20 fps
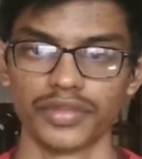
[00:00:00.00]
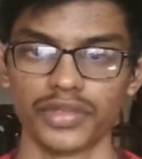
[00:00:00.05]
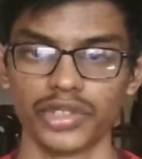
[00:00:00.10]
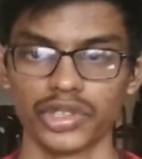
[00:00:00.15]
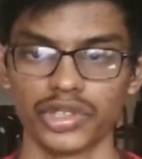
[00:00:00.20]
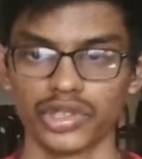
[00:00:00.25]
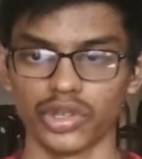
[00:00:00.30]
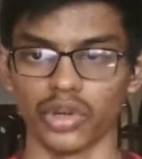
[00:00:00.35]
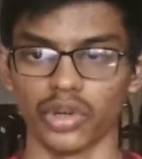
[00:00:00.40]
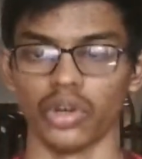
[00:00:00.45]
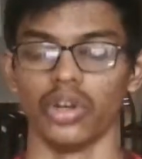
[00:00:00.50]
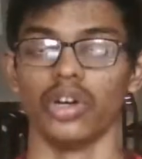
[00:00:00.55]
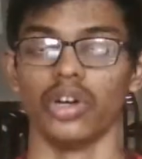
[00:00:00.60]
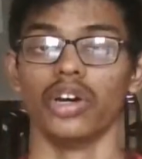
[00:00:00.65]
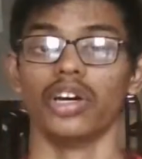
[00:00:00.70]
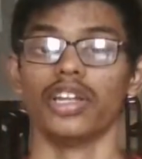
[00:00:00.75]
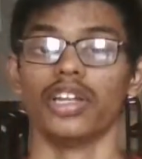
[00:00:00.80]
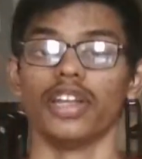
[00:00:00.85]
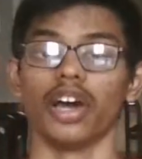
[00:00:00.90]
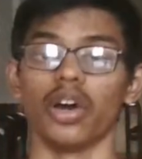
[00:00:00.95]
So
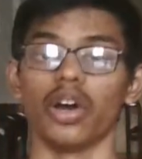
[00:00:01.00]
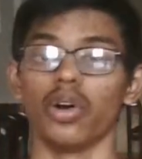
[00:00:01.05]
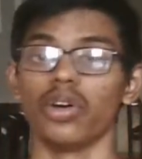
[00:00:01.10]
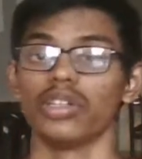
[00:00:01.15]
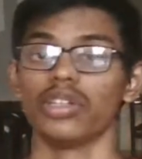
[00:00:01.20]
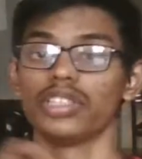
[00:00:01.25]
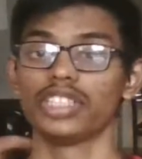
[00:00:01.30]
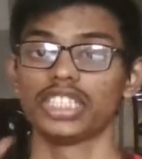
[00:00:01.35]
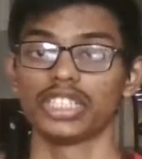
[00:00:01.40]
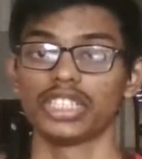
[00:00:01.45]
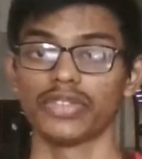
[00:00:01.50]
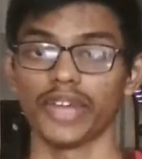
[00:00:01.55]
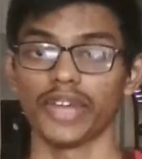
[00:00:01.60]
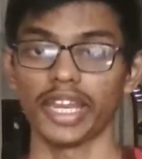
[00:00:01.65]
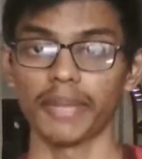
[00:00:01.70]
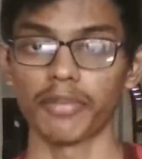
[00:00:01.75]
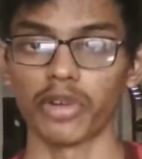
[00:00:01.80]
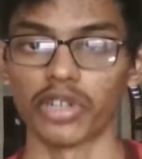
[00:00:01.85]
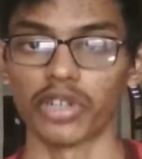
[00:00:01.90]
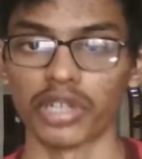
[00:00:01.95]
now this is very
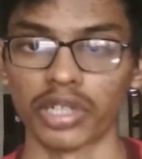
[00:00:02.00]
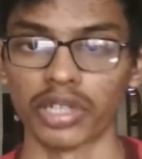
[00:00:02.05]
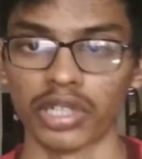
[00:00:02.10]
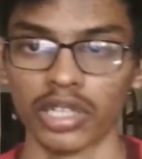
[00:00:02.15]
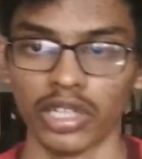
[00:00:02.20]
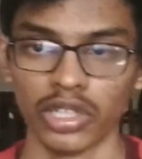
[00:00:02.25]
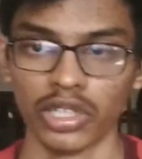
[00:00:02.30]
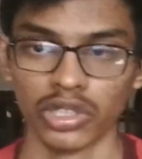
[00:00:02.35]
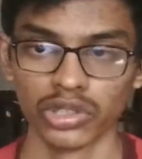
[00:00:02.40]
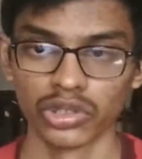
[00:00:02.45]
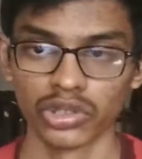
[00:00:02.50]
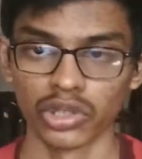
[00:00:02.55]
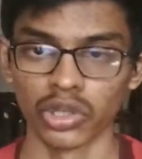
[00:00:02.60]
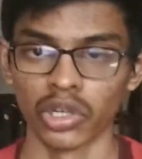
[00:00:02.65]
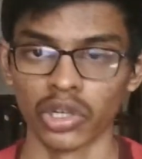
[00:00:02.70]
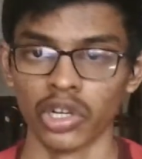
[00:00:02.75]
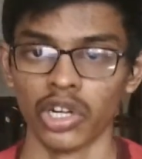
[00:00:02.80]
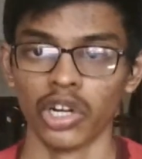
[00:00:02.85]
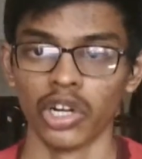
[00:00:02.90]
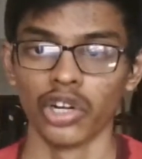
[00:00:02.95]
important.
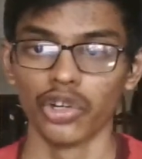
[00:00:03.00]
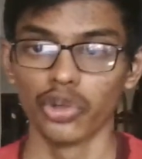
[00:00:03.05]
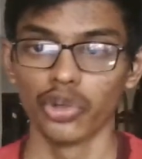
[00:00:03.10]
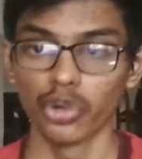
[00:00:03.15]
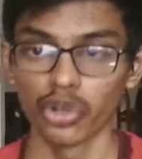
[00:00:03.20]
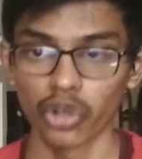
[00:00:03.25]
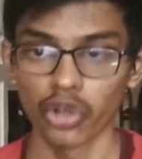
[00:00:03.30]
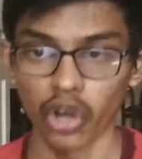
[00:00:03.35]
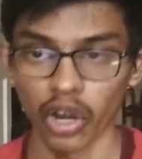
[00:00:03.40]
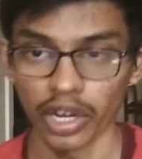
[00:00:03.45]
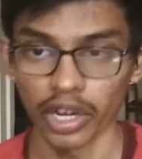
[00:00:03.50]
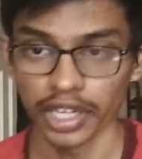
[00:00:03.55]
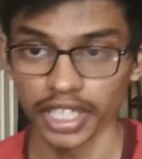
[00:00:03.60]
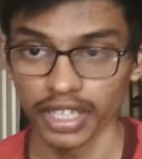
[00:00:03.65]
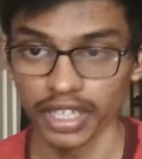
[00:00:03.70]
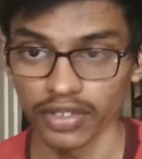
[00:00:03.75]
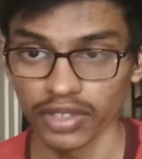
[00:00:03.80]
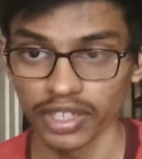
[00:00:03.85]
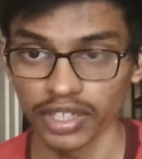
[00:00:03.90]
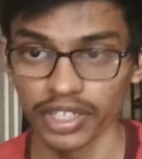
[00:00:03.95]
So do not
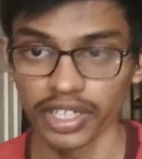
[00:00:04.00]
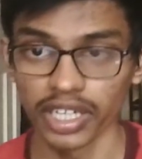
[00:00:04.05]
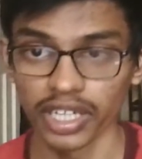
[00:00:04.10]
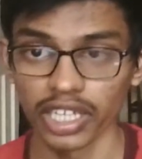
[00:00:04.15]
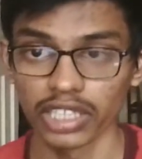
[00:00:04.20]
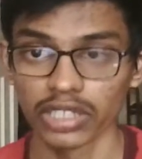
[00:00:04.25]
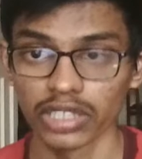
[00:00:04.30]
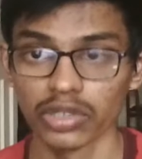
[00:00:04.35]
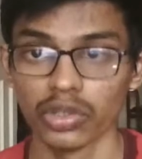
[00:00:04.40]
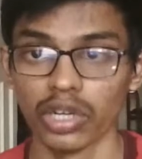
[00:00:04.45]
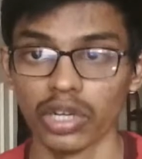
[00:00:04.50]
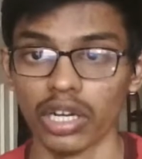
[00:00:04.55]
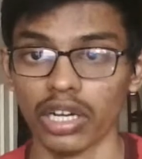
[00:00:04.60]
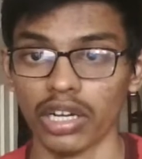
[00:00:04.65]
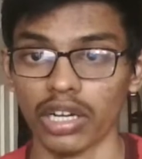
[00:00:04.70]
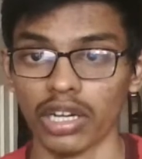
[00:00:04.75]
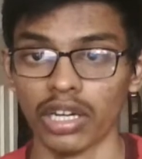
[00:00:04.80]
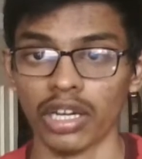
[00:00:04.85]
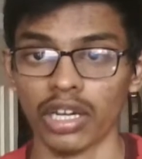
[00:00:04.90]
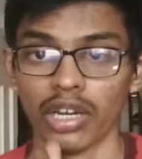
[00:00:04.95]
give the
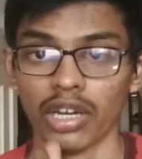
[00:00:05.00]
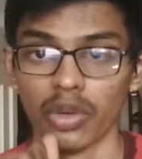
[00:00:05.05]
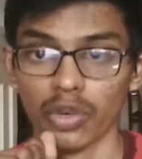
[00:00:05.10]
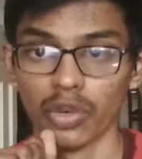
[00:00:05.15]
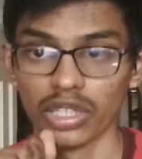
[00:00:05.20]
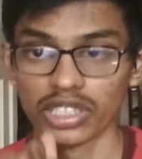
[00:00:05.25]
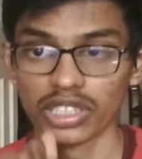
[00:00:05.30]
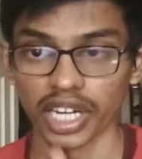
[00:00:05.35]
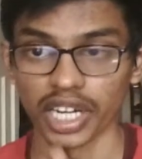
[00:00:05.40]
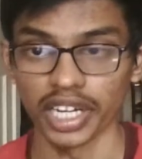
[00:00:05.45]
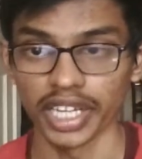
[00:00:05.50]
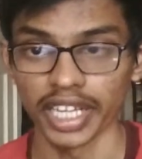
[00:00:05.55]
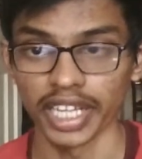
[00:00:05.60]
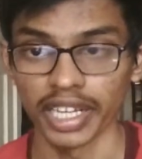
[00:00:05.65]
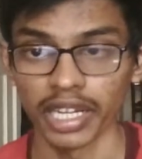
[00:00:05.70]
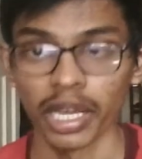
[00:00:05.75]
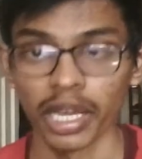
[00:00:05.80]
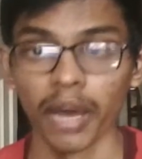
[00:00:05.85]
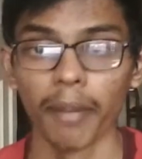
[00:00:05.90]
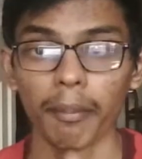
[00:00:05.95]
drug which
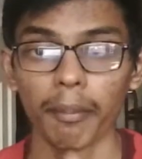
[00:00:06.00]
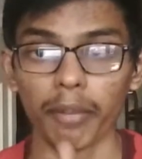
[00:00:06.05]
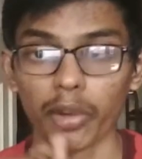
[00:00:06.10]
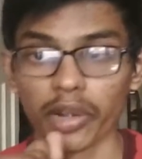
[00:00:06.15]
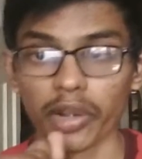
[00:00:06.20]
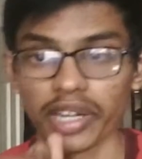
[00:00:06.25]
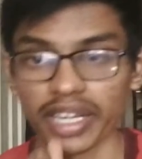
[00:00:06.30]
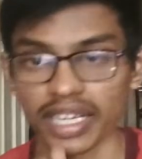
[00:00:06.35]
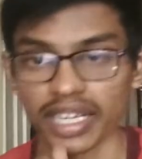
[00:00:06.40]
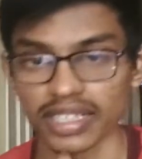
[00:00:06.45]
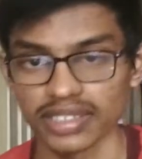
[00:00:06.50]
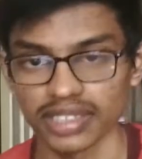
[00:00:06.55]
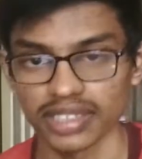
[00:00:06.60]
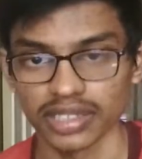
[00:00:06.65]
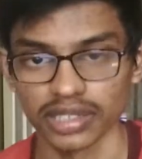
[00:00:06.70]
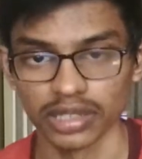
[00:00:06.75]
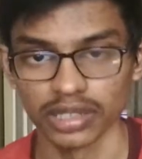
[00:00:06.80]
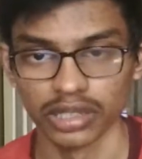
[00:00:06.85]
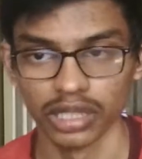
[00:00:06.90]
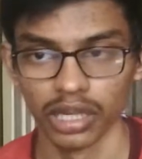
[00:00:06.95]
contain
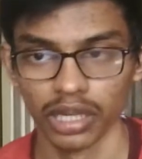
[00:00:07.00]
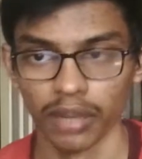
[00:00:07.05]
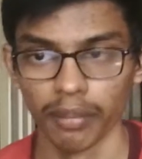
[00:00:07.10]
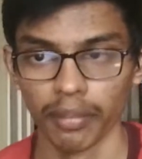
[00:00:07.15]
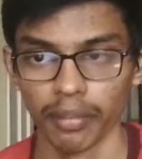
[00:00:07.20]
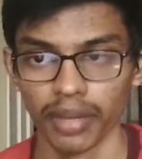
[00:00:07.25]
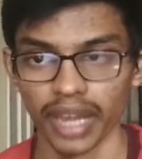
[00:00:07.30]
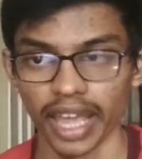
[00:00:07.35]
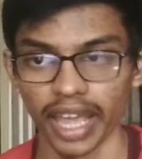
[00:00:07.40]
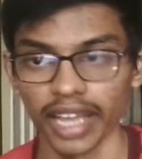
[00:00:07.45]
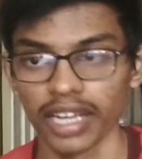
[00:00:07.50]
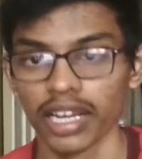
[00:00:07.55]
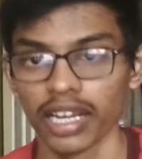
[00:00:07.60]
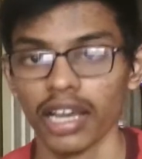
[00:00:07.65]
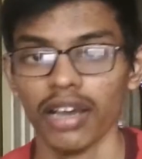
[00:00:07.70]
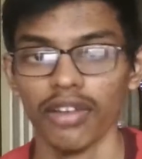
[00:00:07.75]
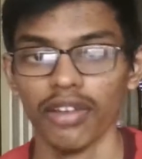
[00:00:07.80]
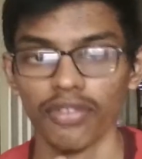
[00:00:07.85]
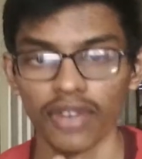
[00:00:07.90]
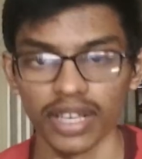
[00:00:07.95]
proteases like
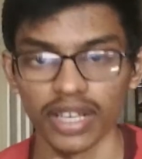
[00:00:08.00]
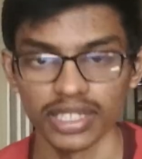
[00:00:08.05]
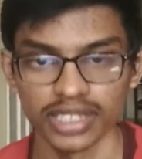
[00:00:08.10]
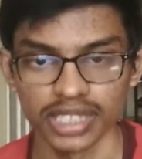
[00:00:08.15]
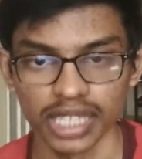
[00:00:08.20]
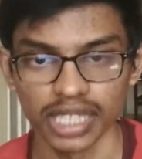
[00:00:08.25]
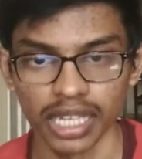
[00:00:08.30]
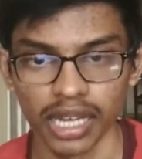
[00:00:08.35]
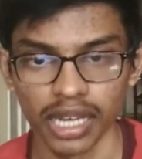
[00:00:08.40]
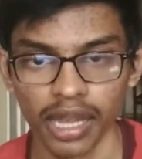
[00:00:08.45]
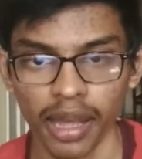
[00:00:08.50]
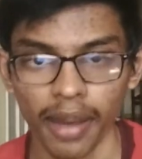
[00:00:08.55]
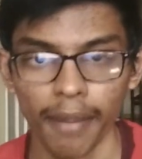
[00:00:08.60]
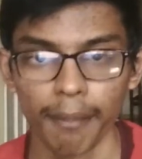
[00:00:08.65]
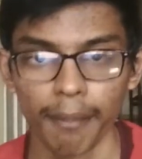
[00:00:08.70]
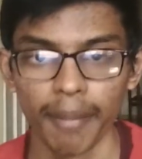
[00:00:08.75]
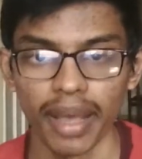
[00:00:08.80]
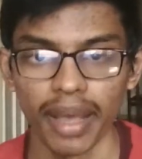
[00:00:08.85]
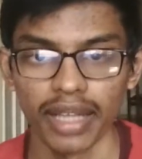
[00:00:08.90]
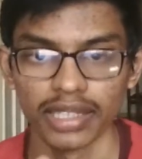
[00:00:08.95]
Festal,
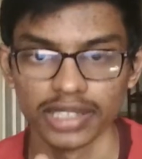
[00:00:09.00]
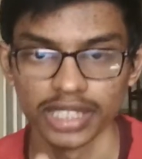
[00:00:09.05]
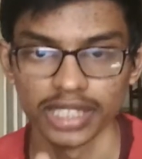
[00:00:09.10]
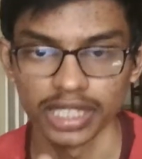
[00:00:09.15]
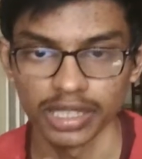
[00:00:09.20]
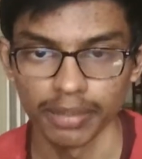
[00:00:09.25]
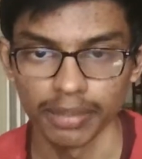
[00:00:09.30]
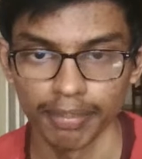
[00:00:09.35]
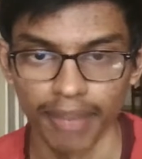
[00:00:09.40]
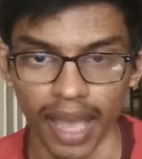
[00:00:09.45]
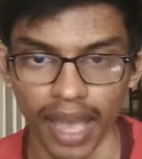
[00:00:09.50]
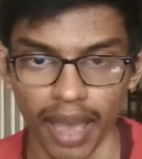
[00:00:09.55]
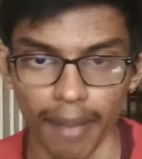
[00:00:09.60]
Panzinum,